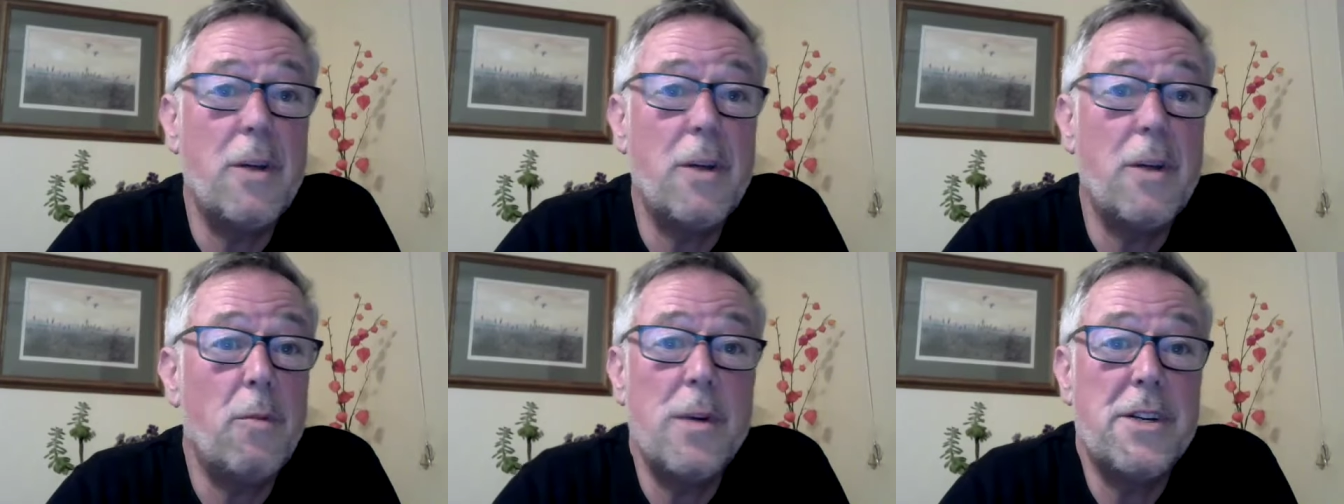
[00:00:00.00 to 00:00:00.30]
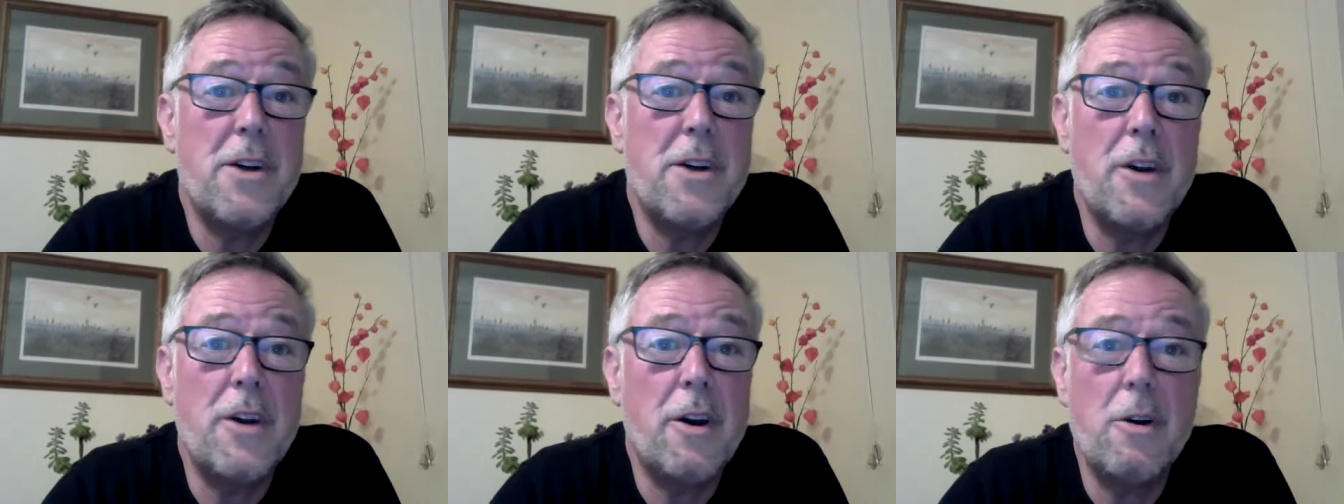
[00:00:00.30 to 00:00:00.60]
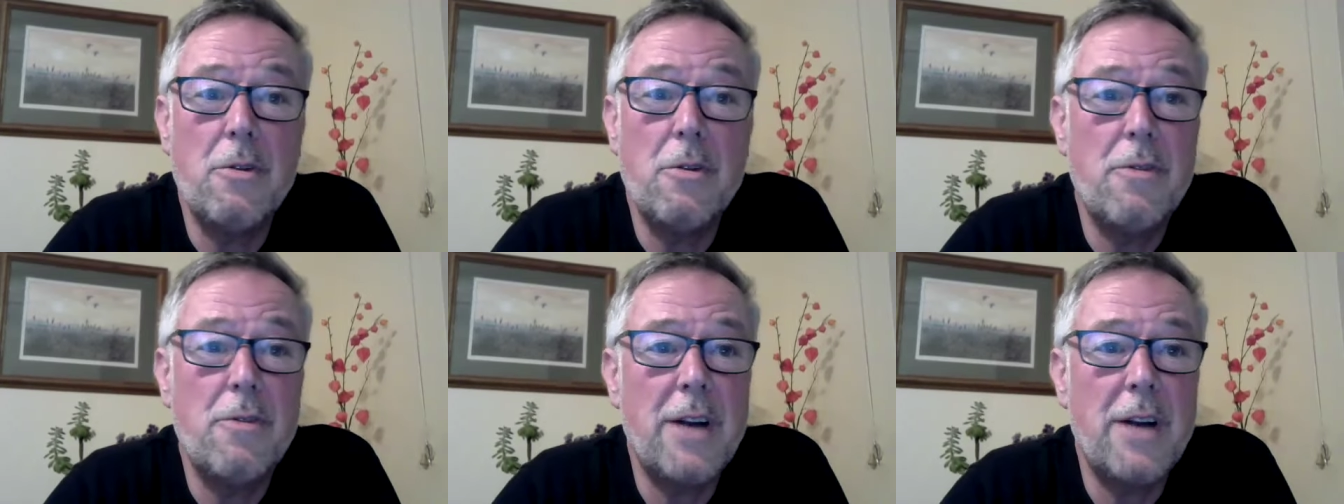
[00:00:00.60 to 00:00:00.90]
We don't
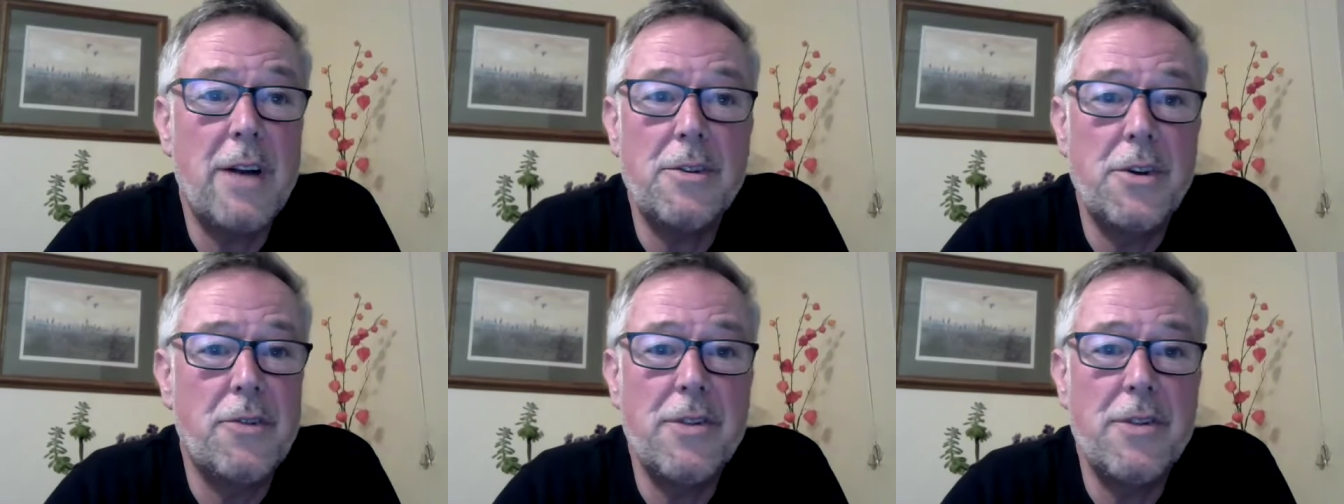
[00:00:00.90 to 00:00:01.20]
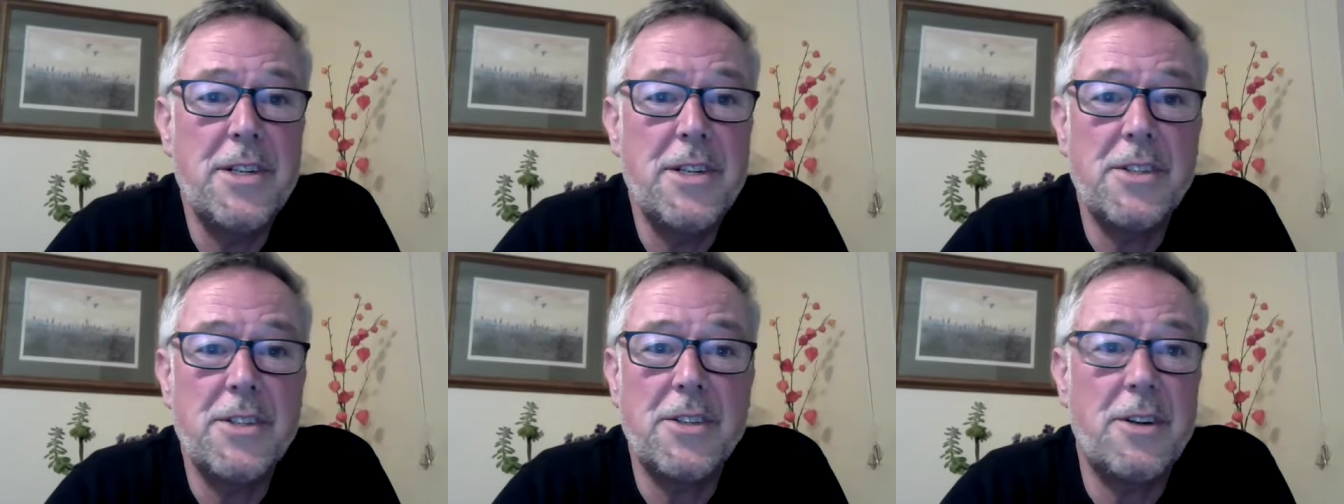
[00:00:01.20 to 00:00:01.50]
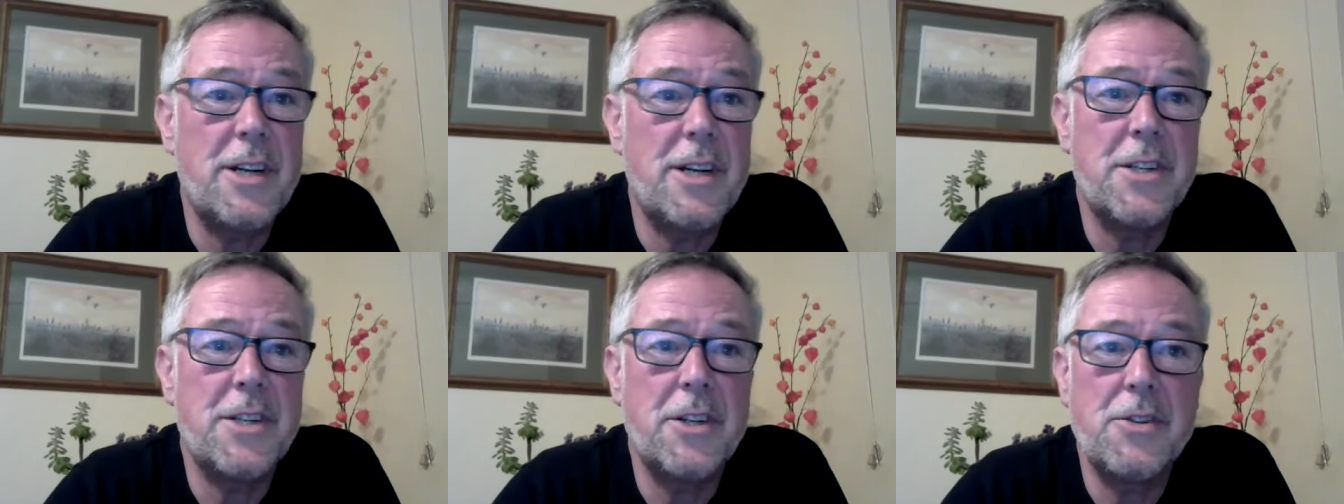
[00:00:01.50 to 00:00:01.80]
go around
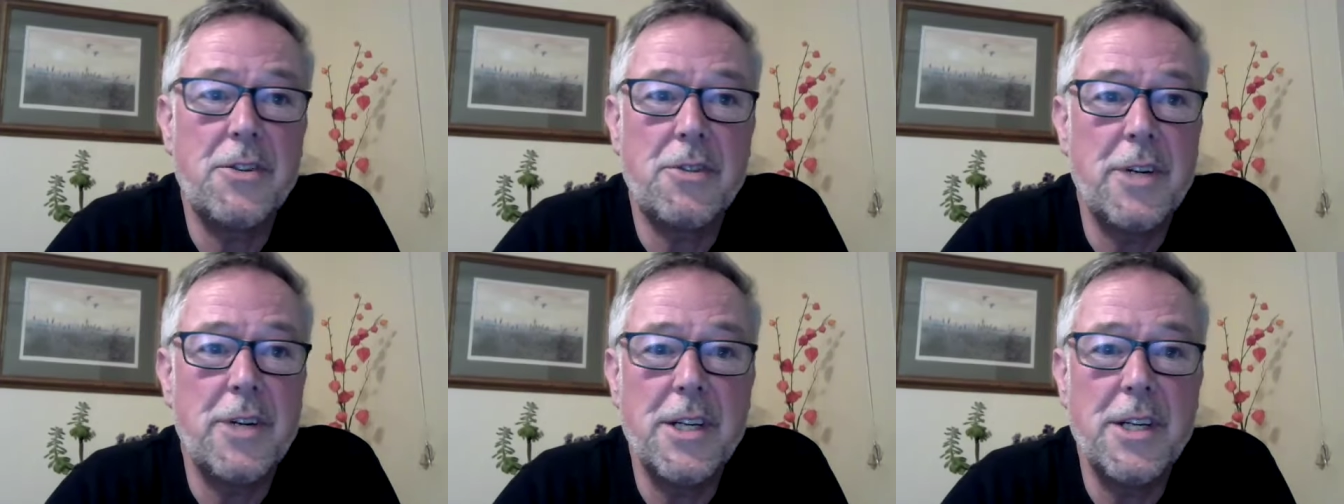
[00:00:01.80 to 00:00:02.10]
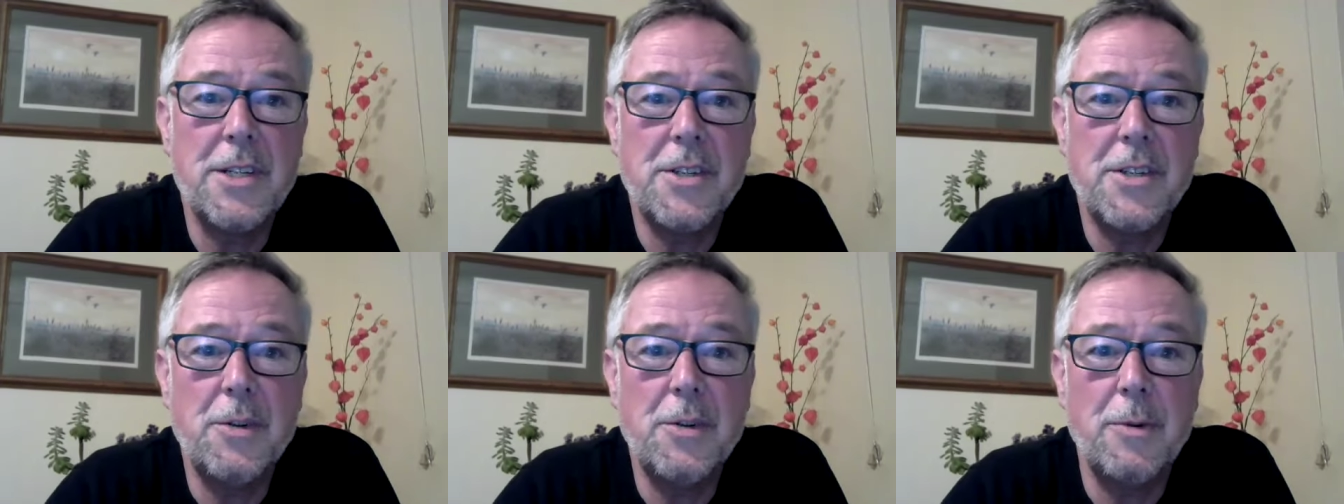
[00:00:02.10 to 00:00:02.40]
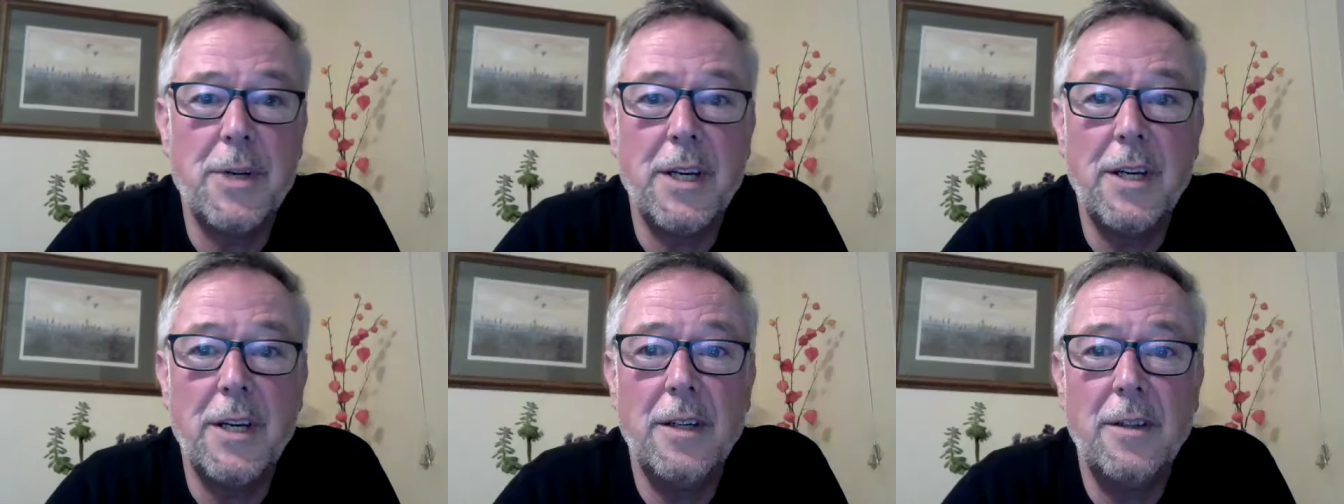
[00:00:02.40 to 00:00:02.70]
criticizing trees,
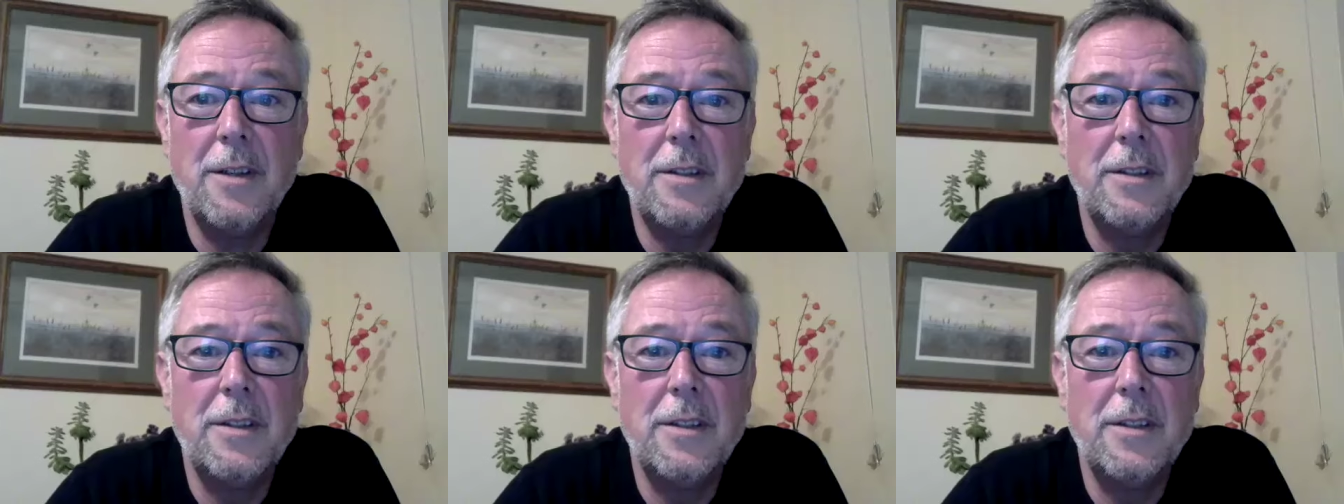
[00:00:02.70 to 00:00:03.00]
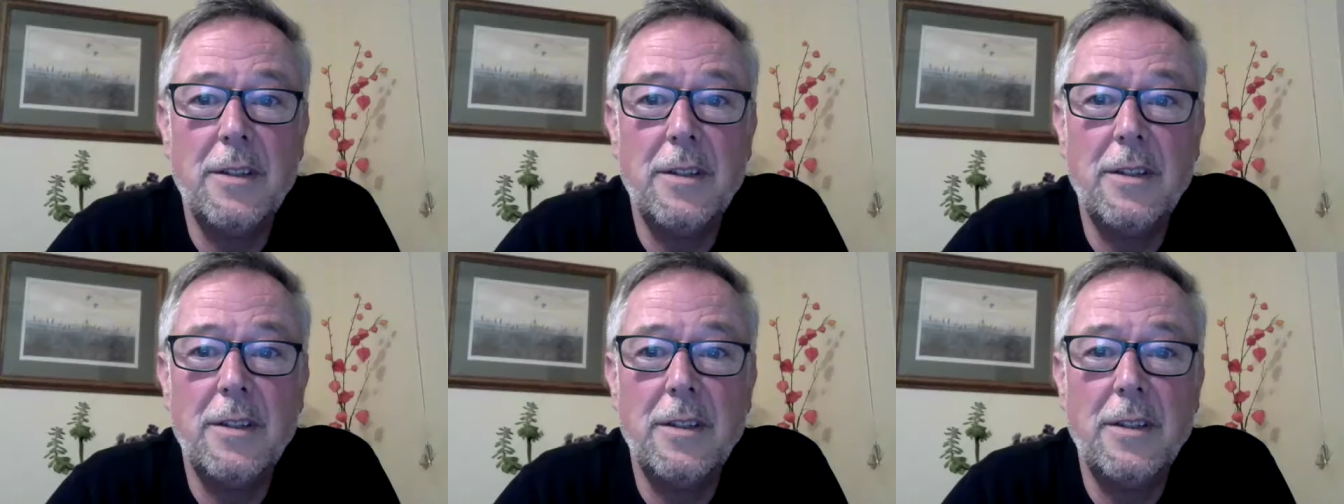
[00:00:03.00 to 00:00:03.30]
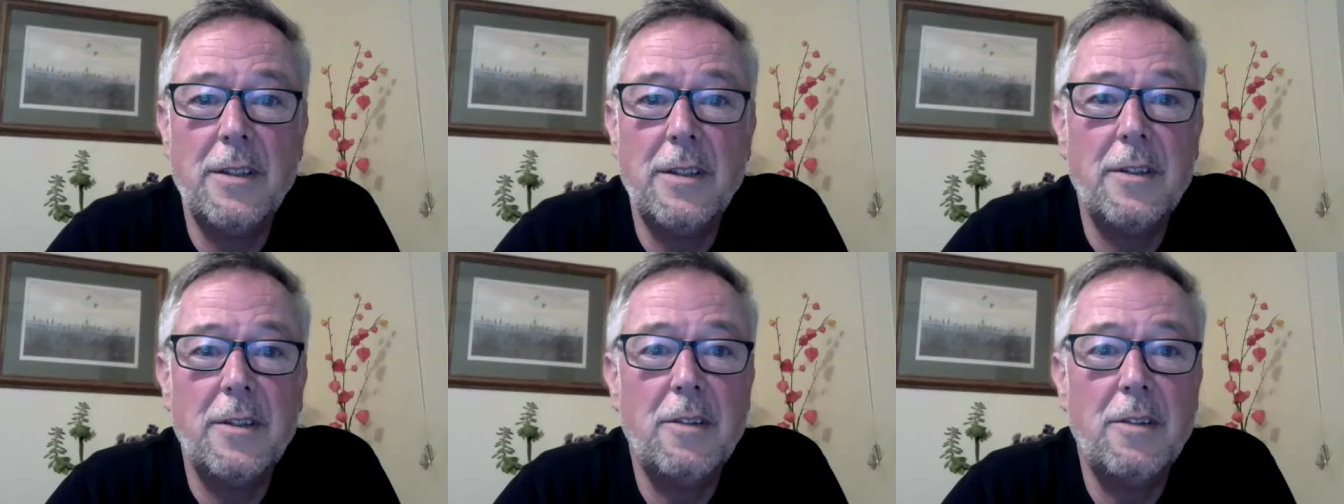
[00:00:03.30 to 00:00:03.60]
do
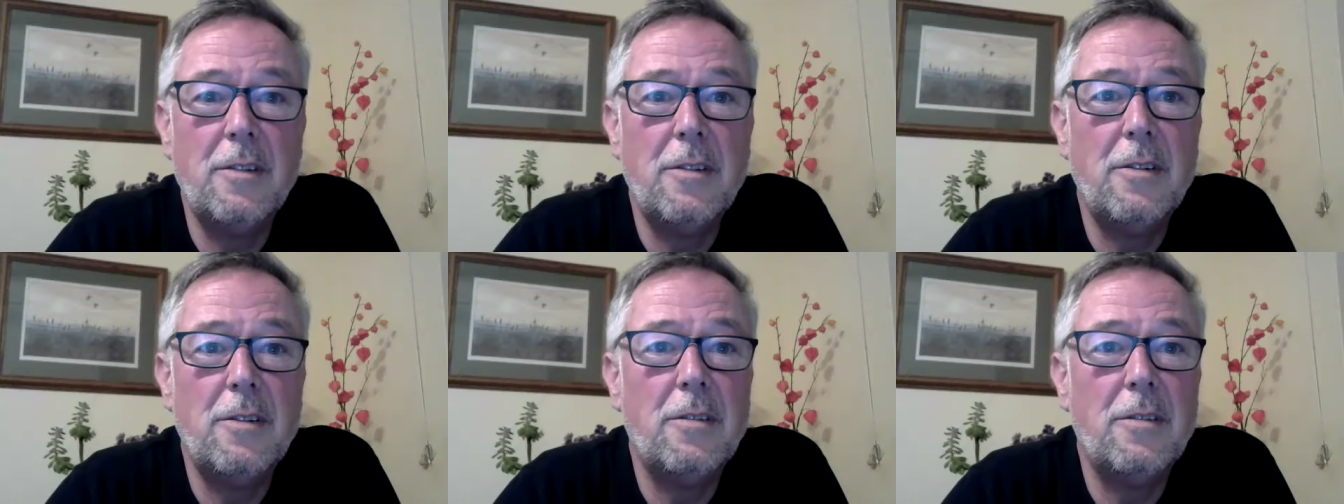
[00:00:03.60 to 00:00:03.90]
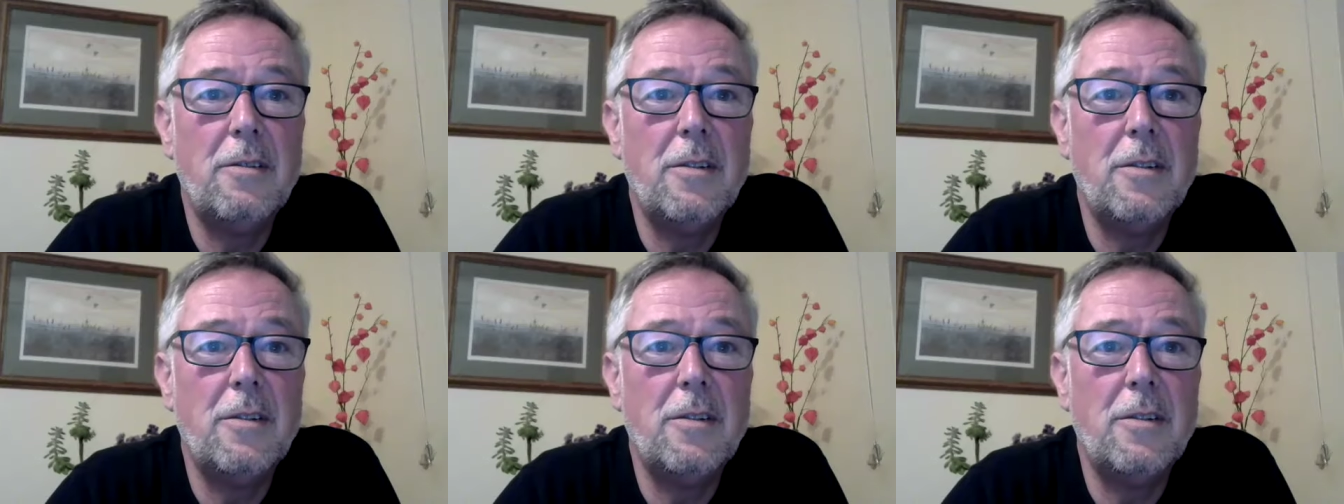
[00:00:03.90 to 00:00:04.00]
we?